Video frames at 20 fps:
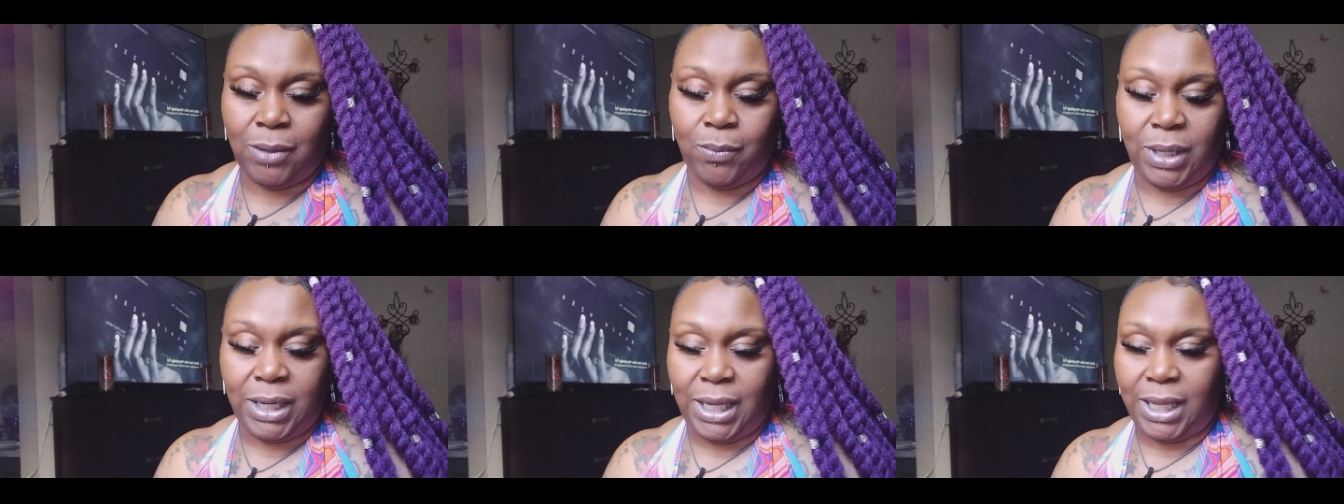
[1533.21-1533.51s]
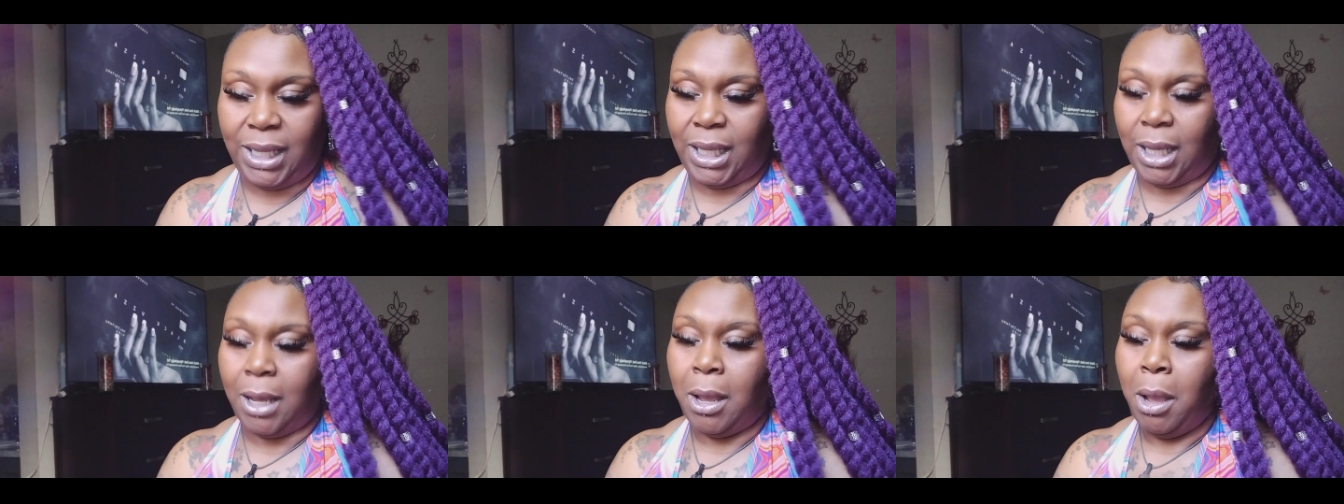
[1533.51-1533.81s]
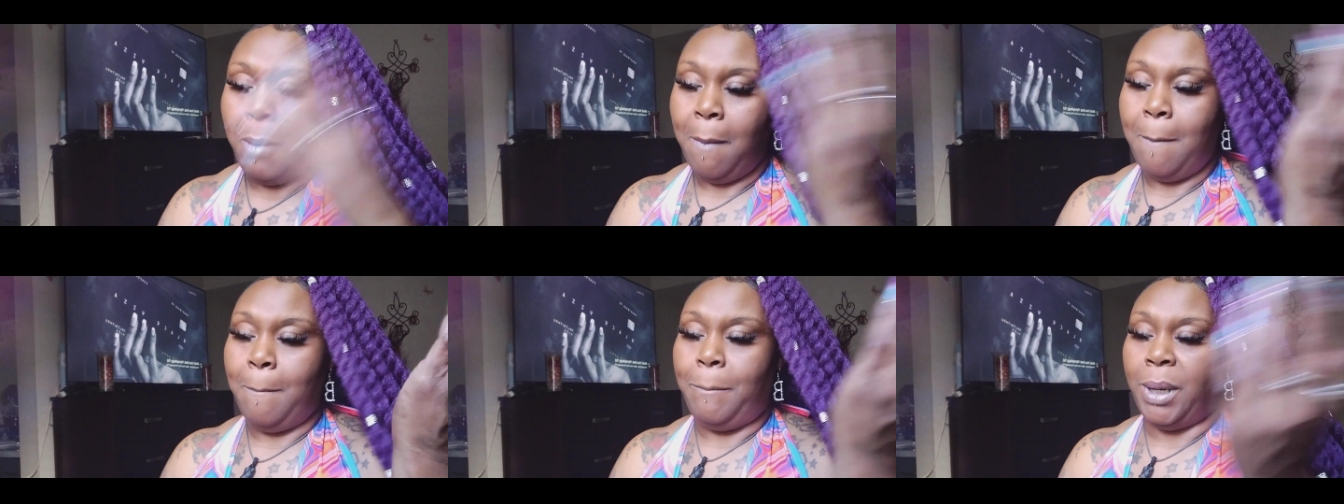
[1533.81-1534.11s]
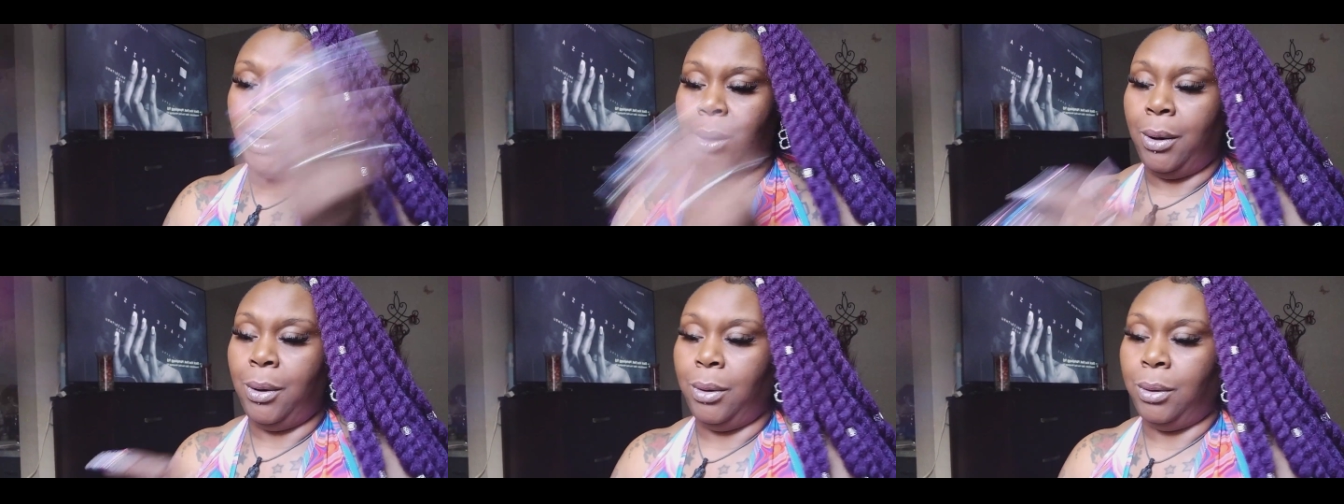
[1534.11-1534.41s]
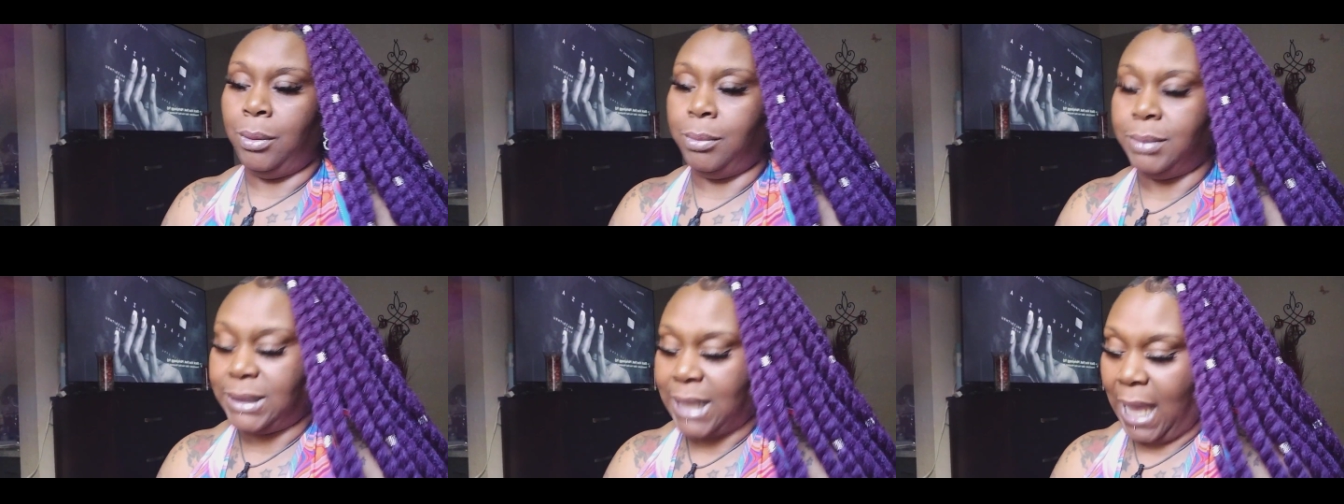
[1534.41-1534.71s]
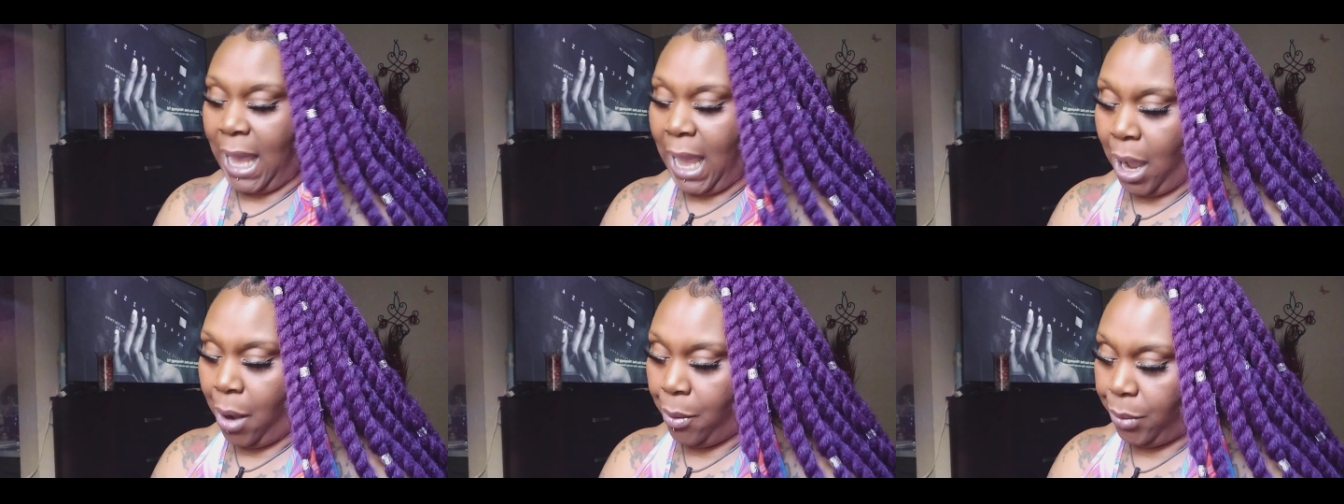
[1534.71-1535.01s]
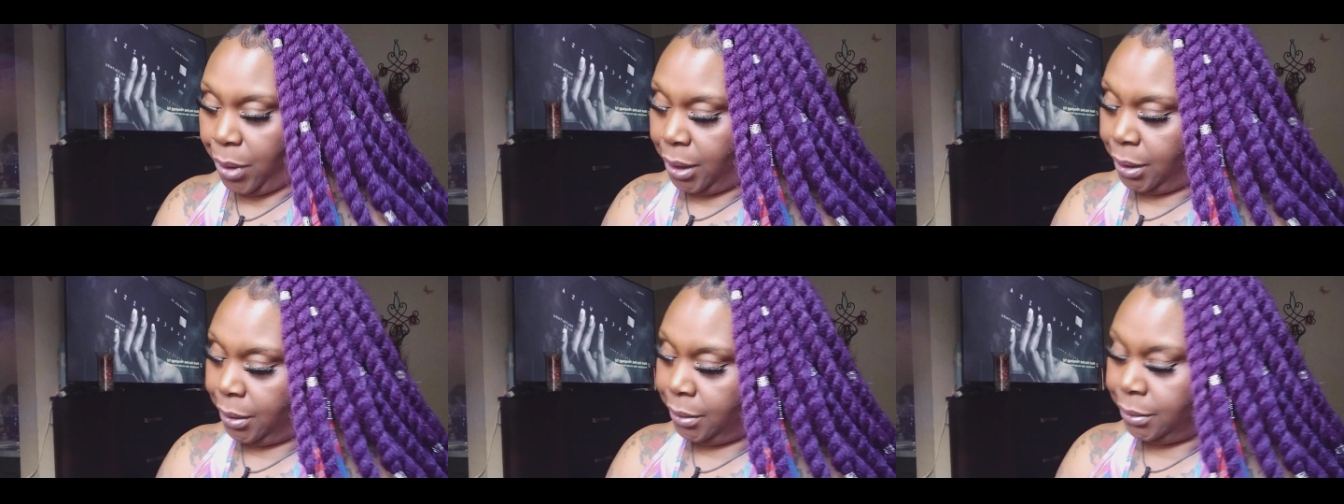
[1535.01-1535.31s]
would end. Boom,
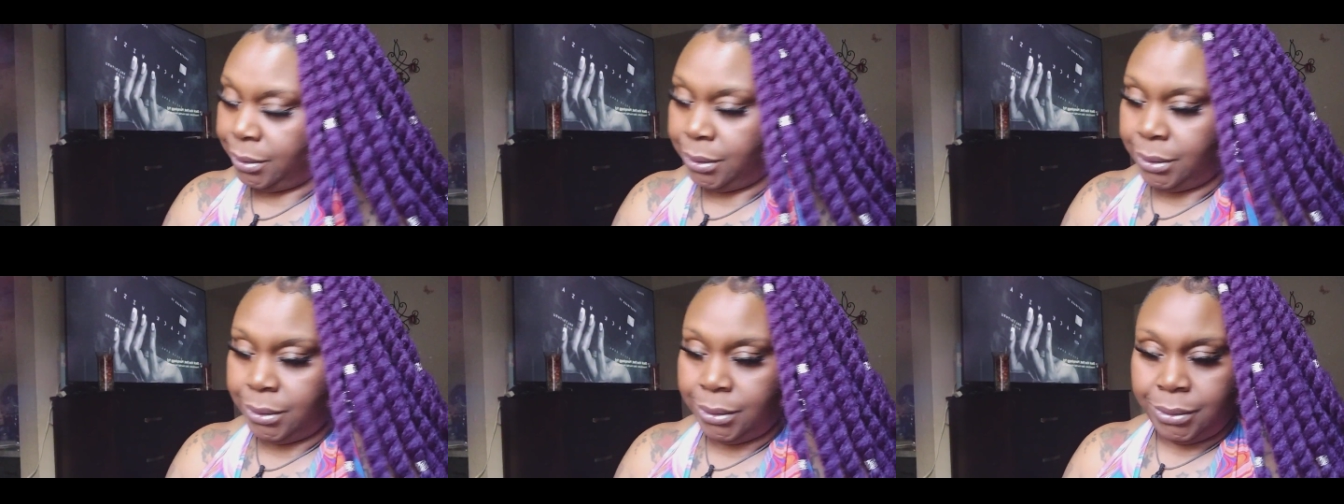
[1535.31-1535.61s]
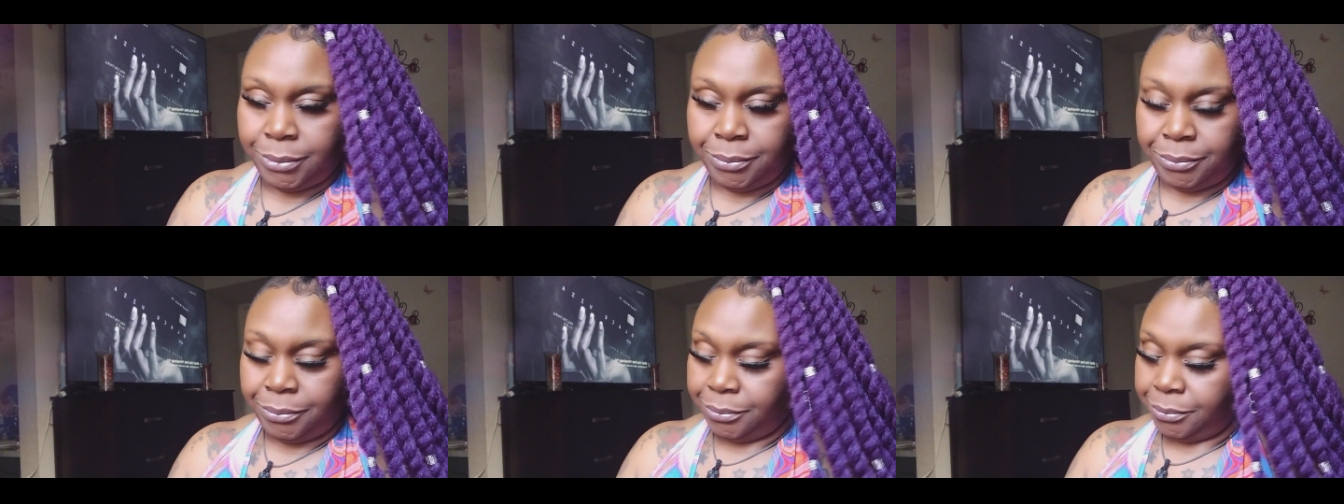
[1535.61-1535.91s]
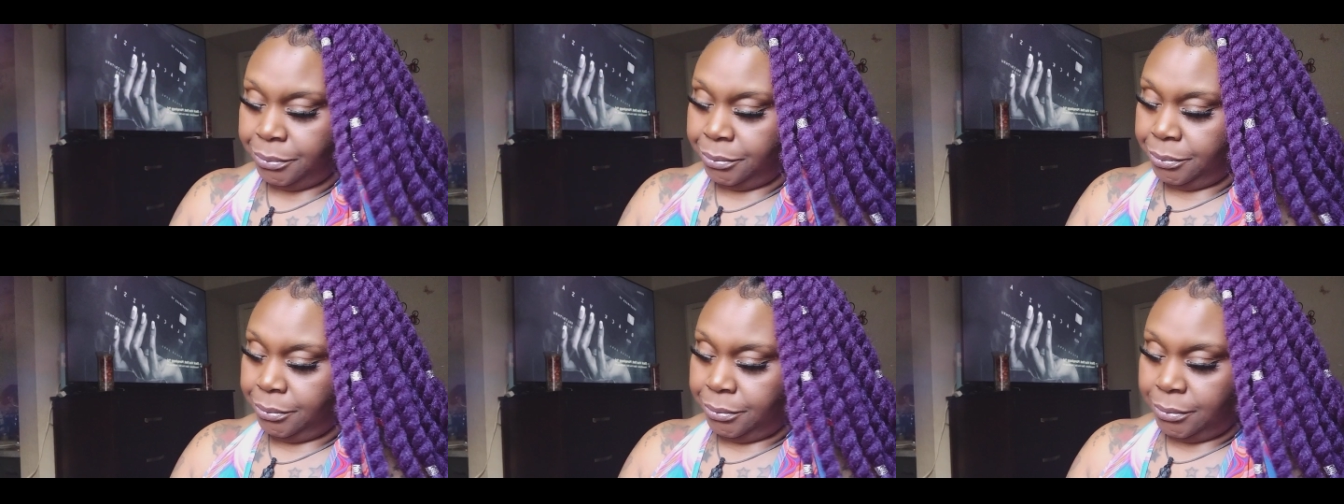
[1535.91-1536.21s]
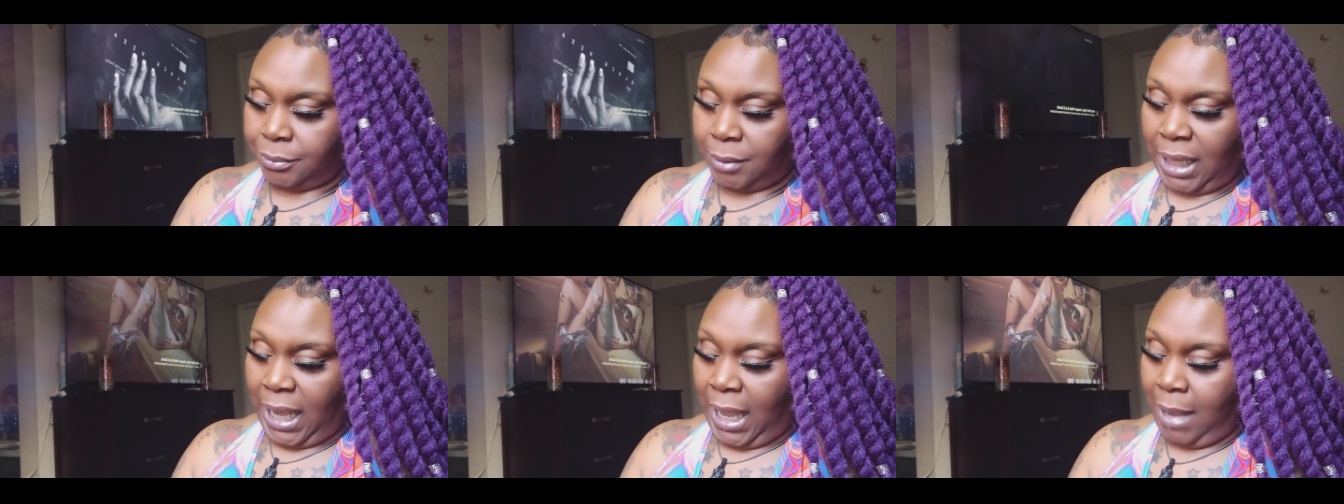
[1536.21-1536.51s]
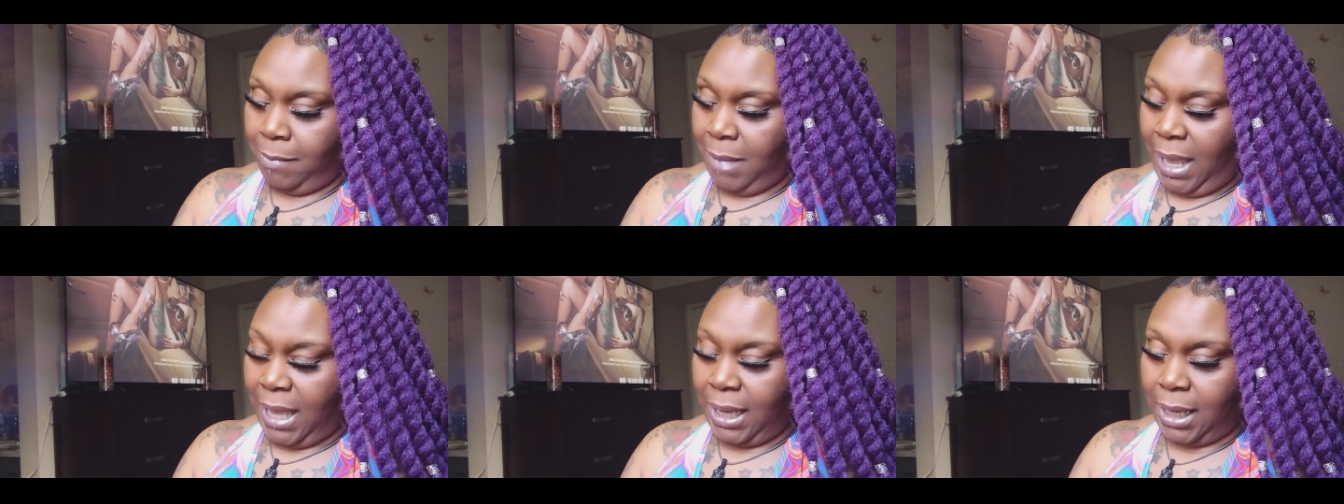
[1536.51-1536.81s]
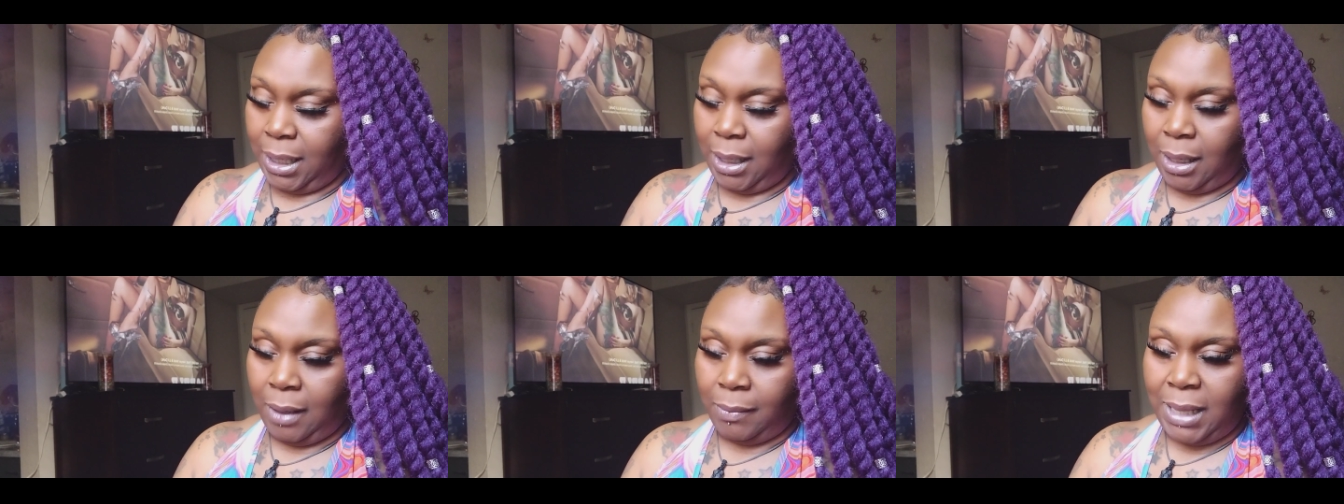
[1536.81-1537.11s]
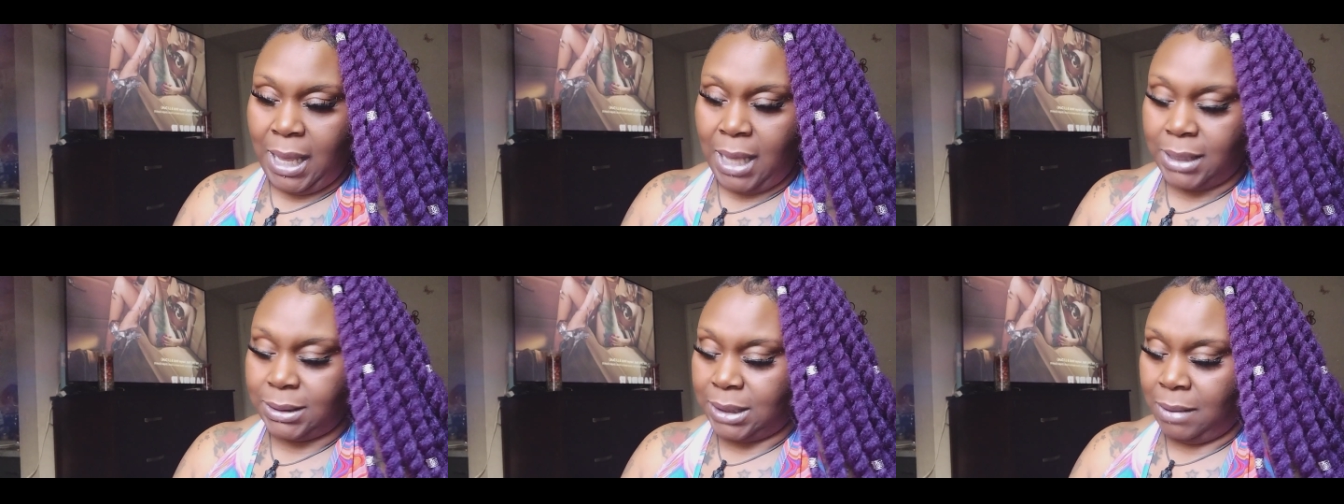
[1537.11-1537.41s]
tower. Can't make it up.
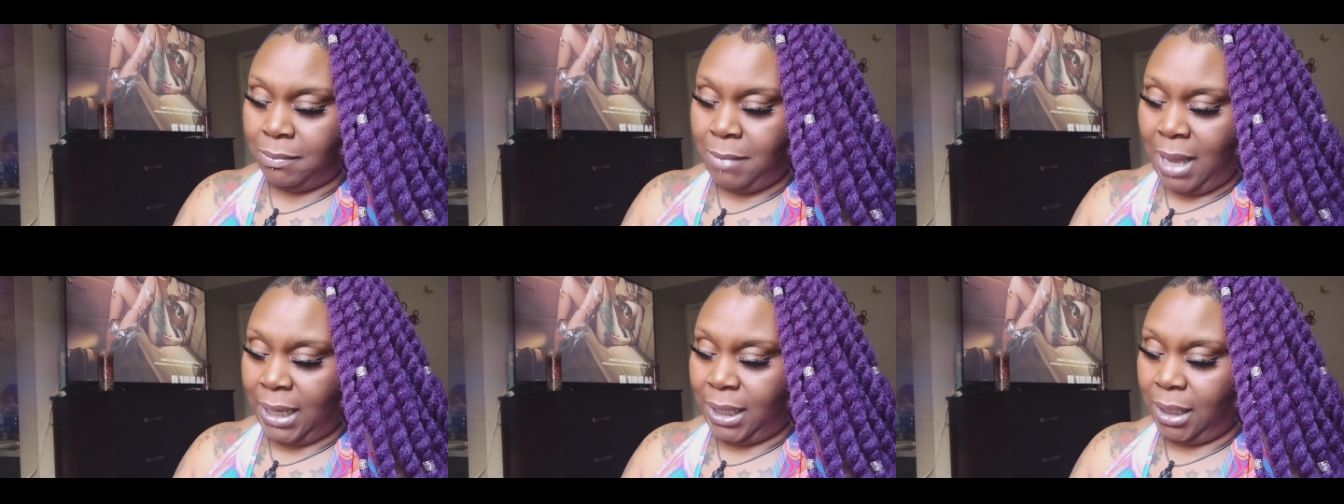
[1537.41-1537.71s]
Yeah, somebody,